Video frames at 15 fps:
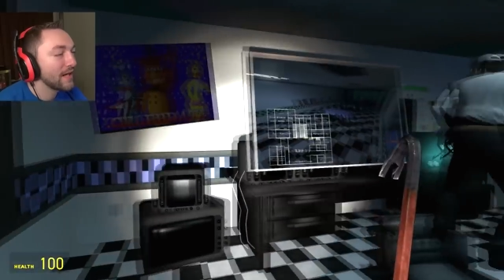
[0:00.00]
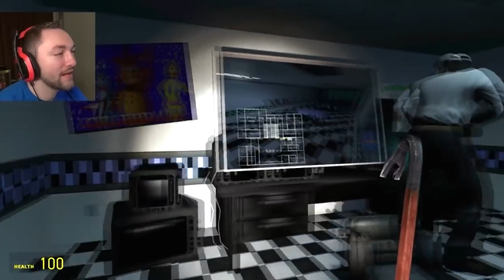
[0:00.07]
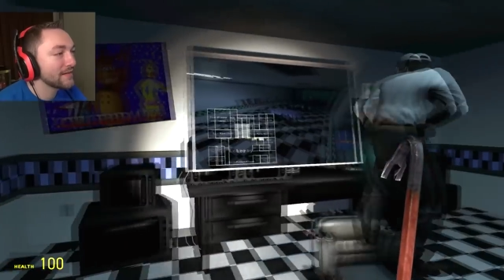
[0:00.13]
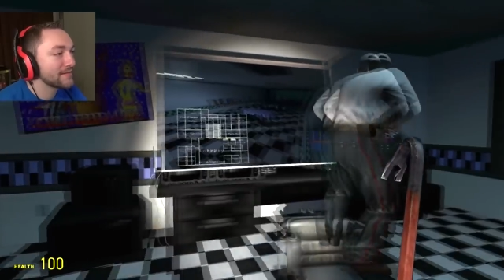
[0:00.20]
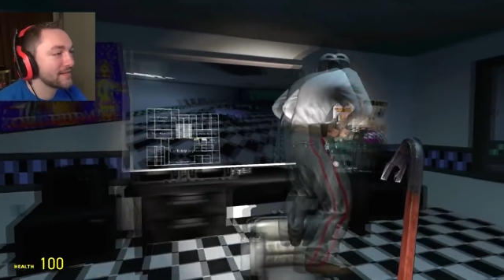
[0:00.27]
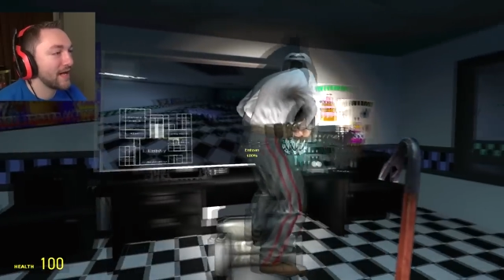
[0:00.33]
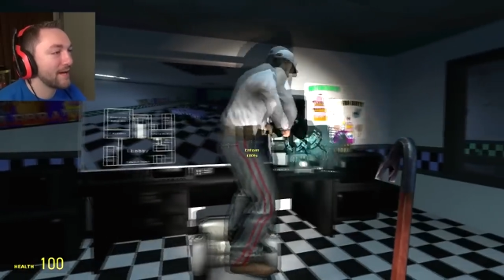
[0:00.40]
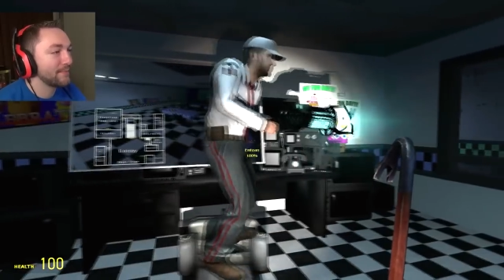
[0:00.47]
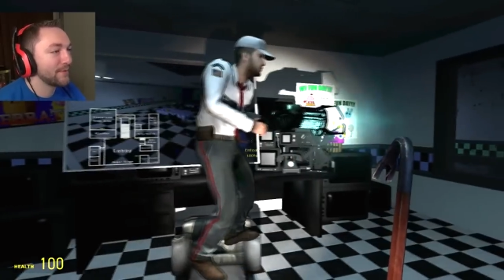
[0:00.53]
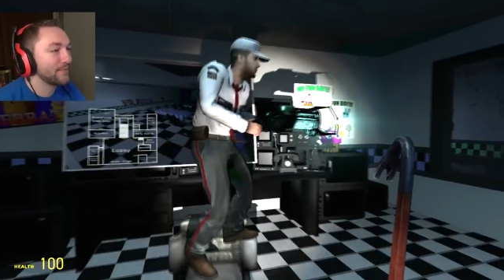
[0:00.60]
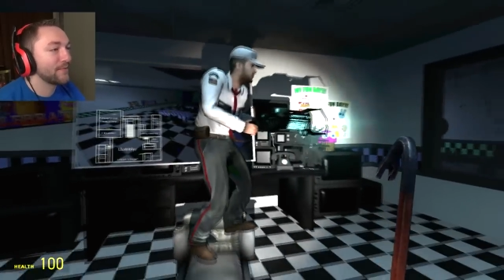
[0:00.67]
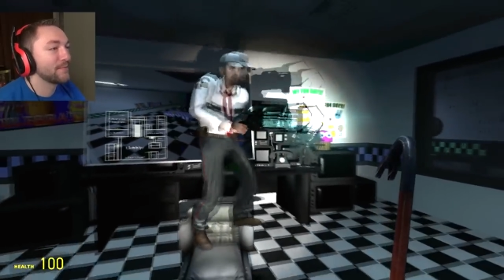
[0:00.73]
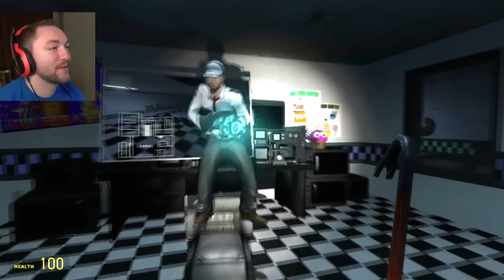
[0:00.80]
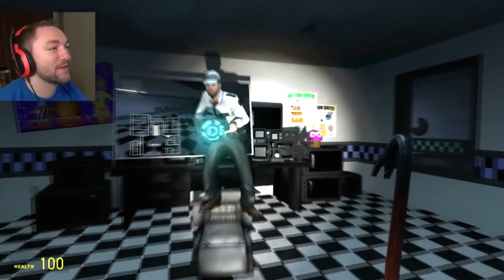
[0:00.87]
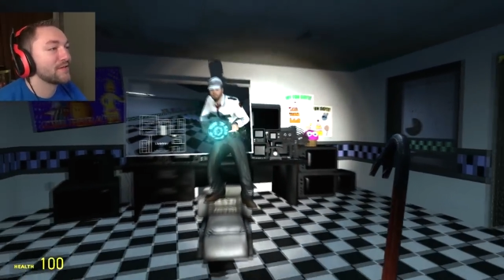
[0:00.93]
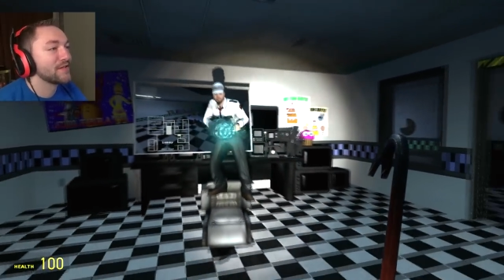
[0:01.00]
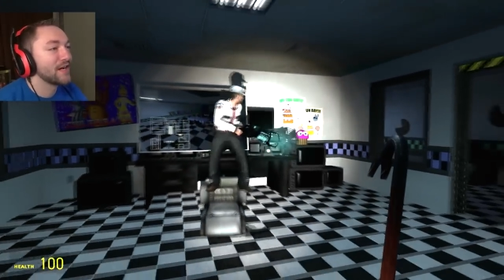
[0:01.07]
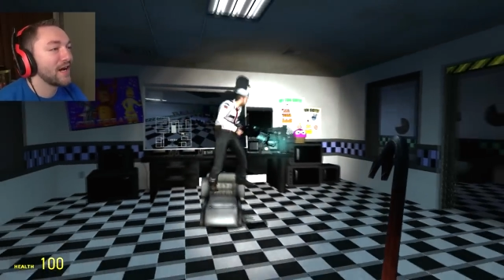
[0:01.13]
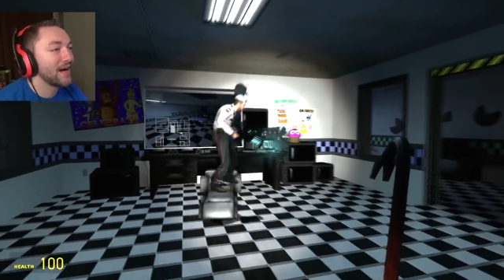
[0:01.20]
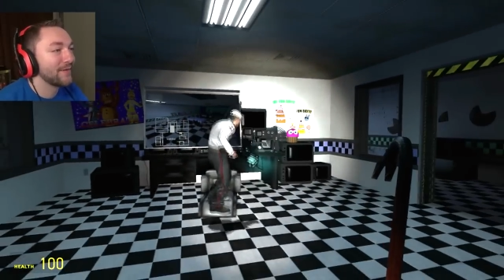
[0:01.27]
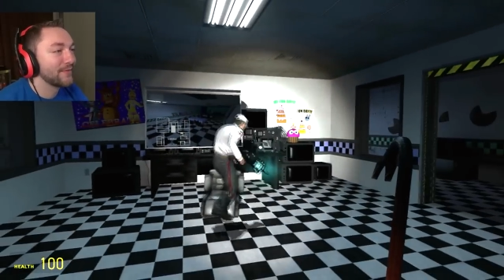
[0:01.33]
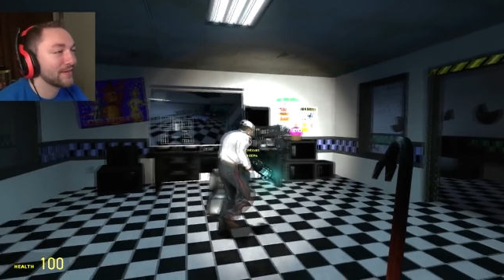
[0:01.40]
Can't stop you from your
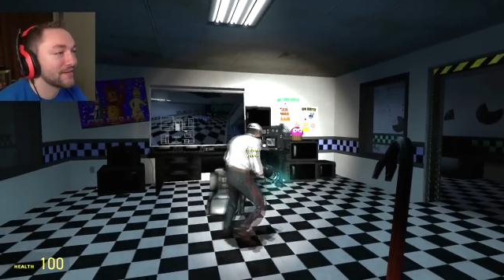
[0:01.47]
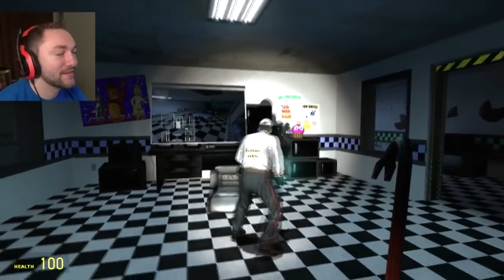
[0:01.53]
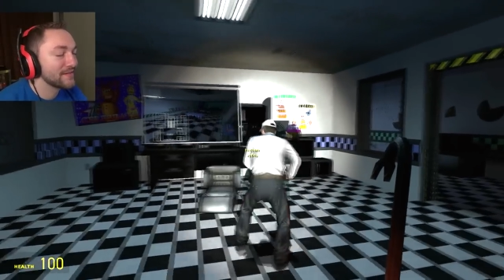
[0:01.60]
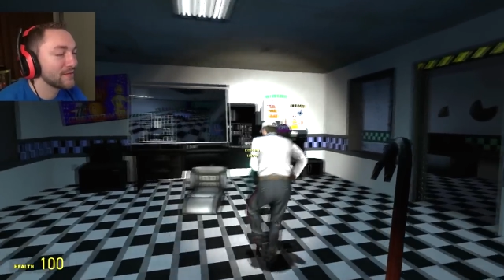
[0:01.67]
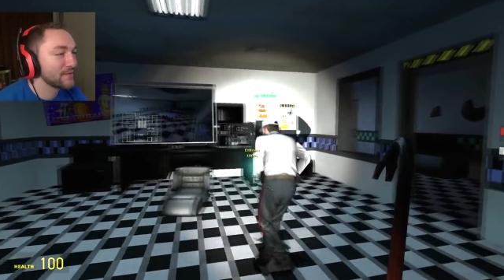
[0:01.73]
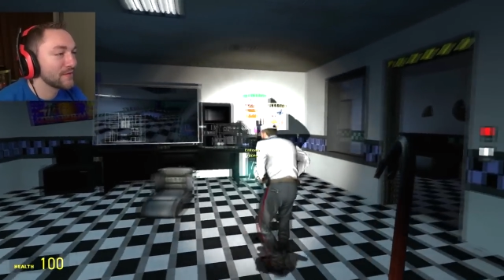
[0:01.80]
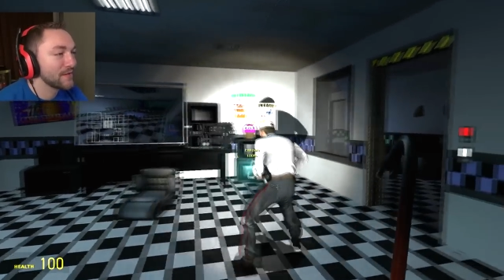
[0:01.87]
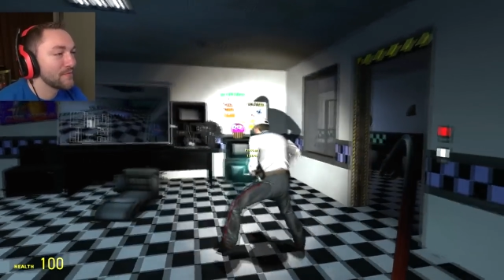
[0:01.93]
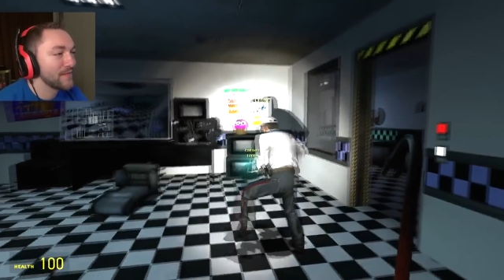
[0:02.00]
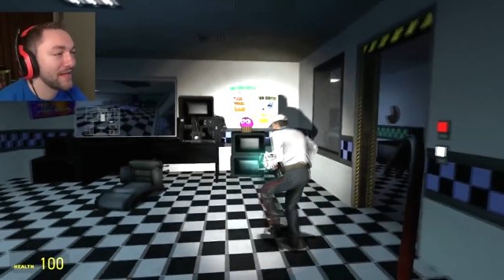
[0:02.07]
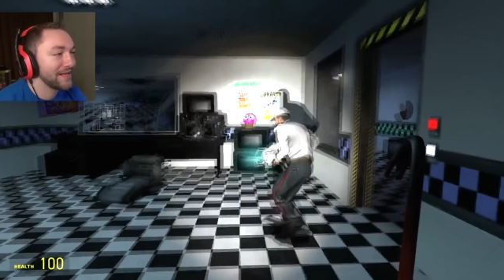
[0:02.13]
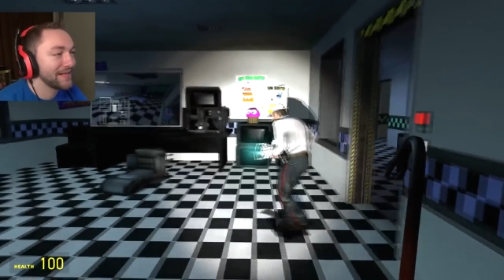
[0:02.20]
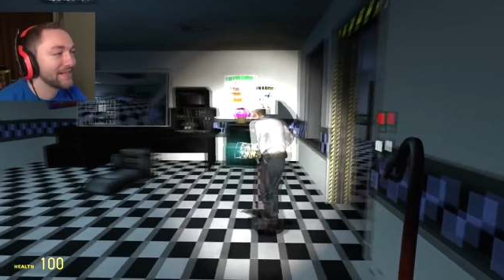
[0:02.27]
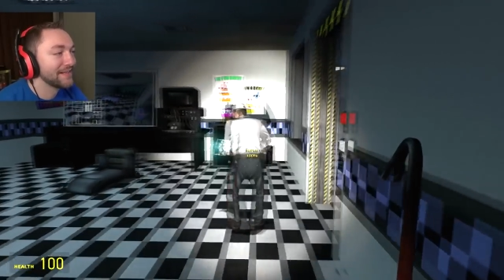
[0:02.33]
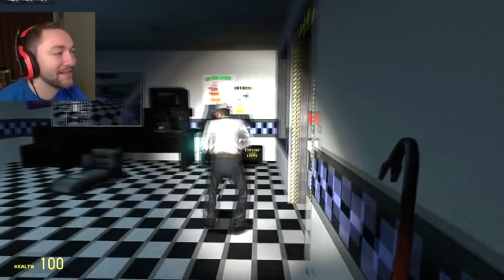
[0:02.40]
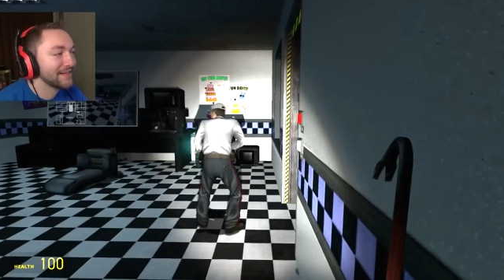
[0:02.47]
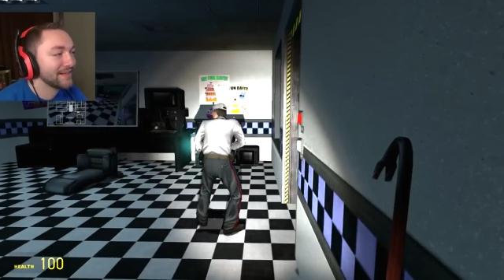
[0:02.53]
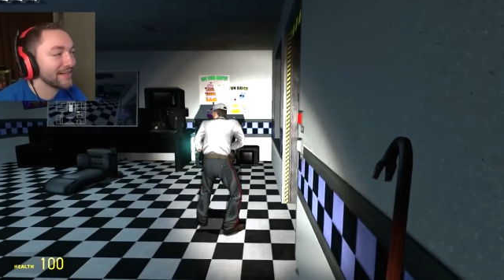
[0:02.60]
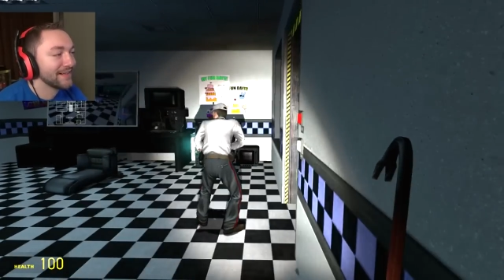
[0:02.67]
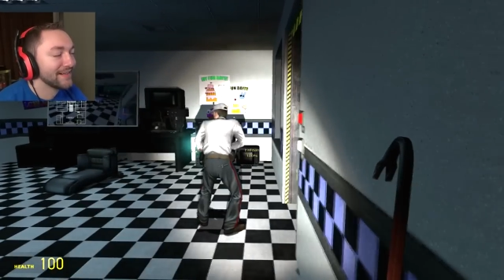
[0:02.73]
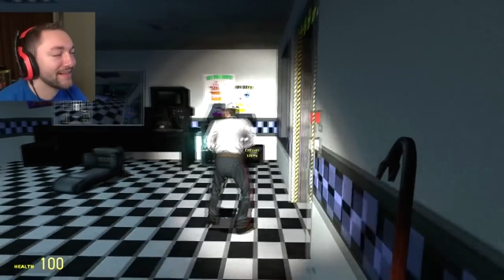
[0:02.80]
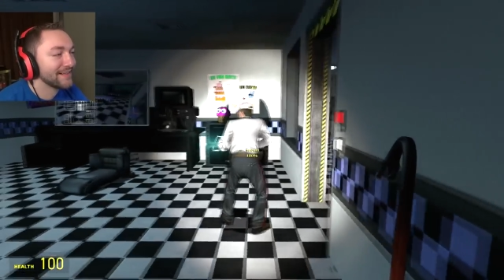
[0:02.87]
job, you're so committed.
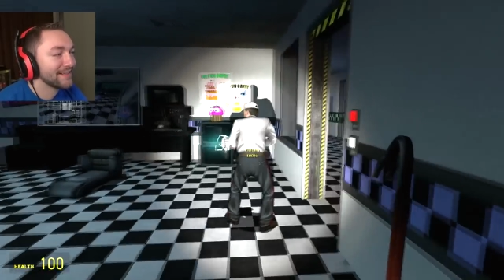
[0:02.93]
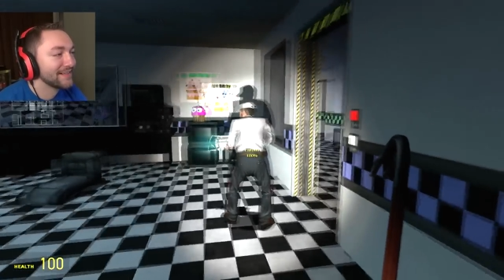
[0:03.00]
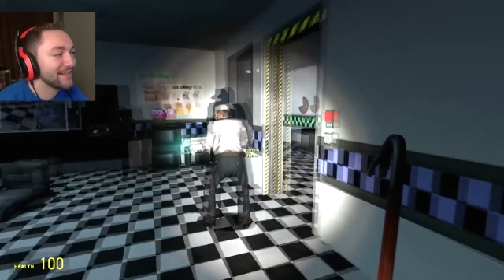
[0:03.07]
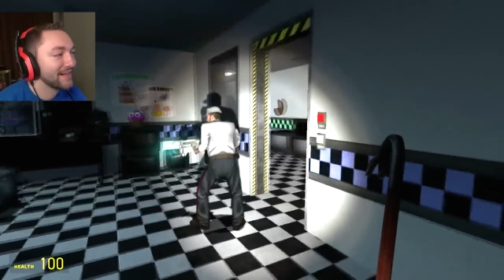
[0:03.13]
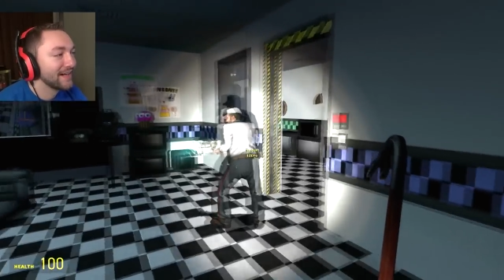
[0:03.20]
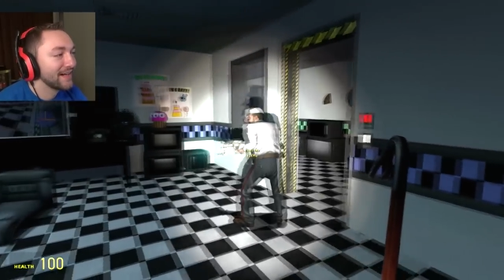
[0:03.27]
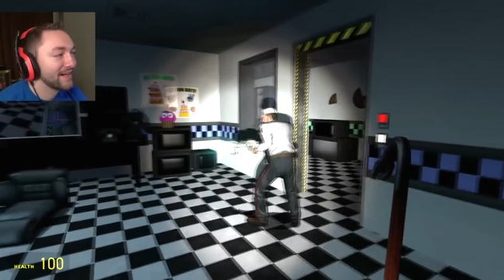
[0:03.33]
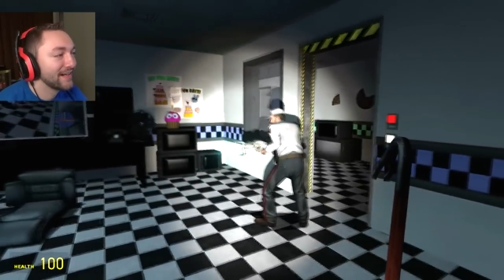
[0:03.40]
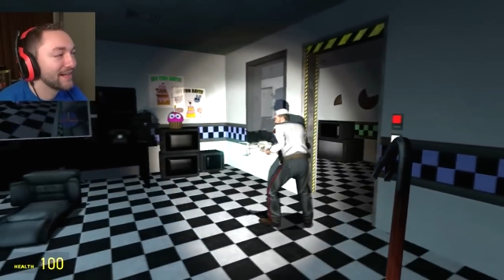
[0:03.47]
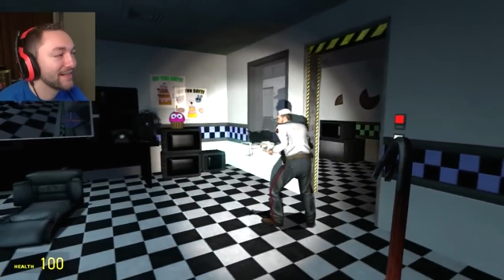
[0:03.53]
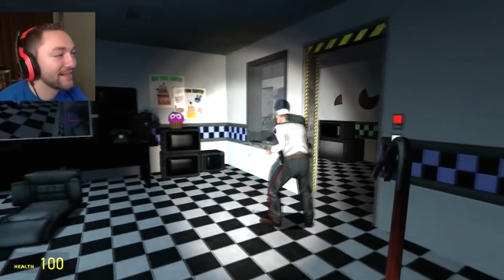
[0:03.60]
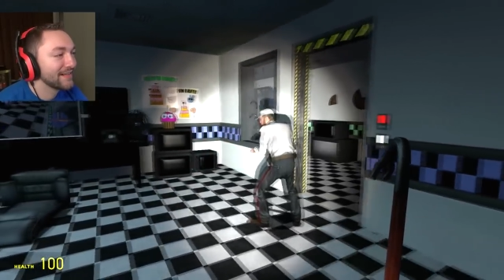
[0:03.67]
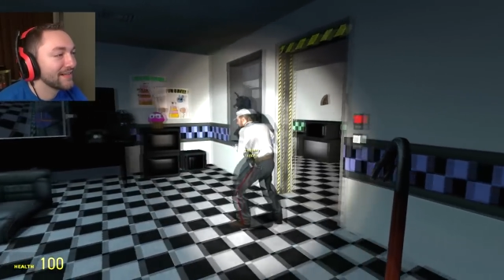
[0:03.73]
Yeah.